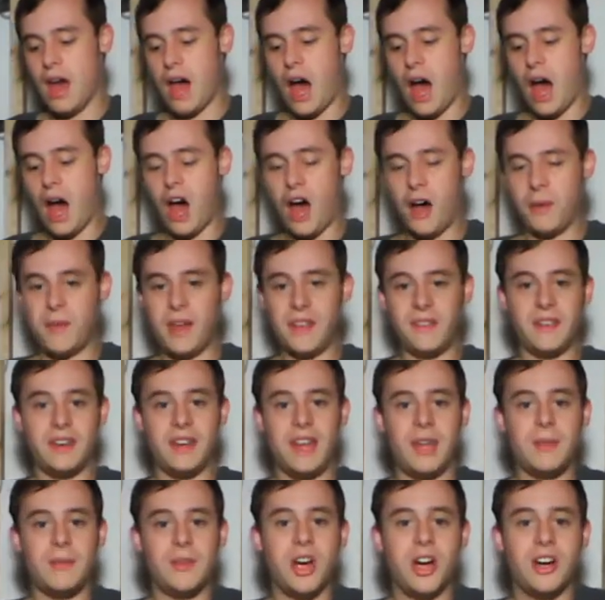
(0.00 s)
And the
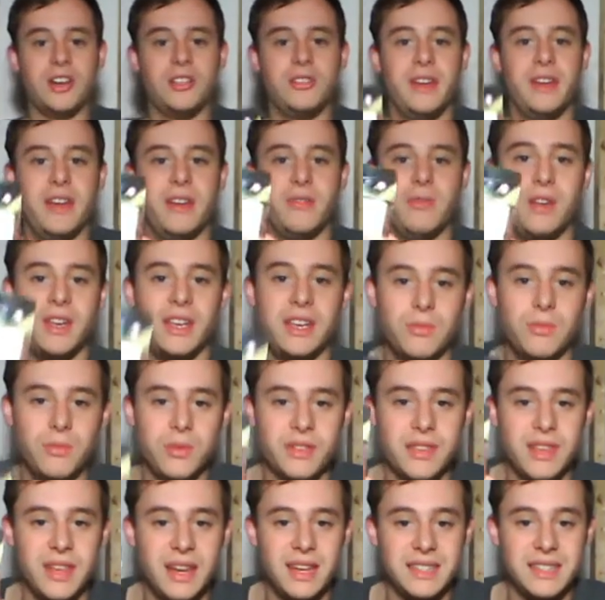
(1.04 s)
name card you get
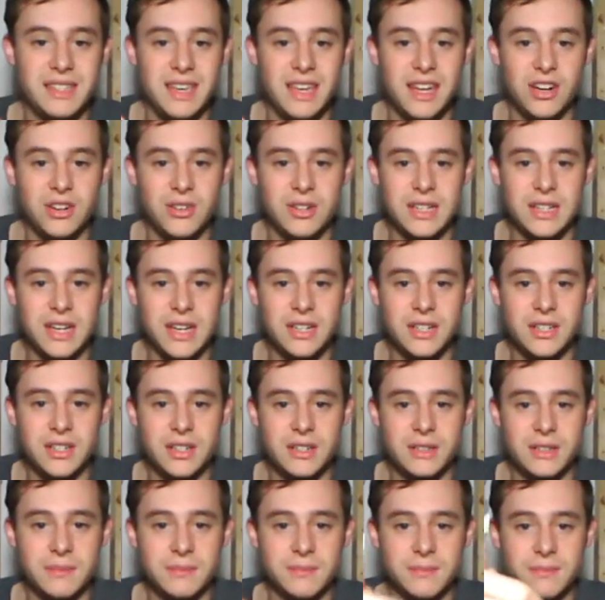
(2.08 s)
with it is
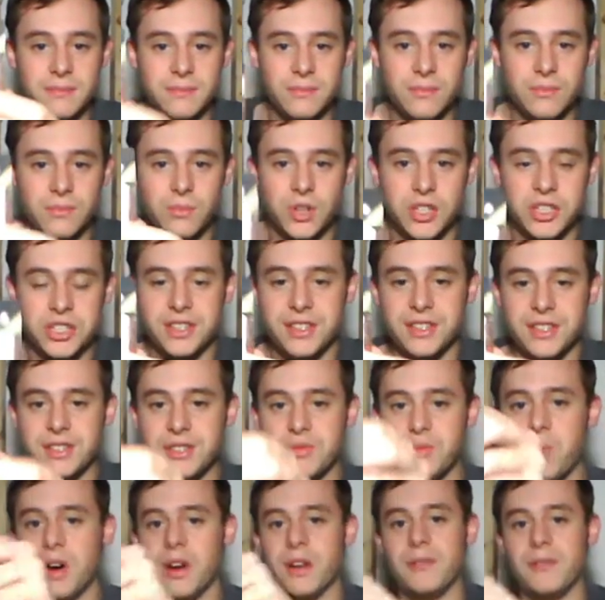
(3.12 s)
Interdictor, which is
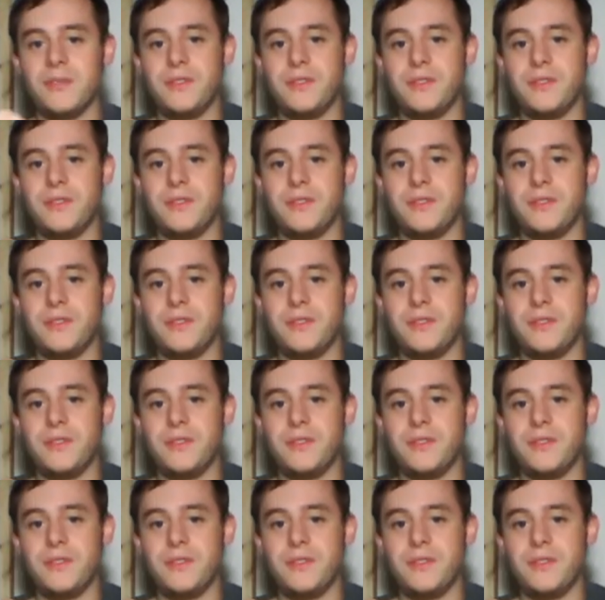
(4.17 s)
one of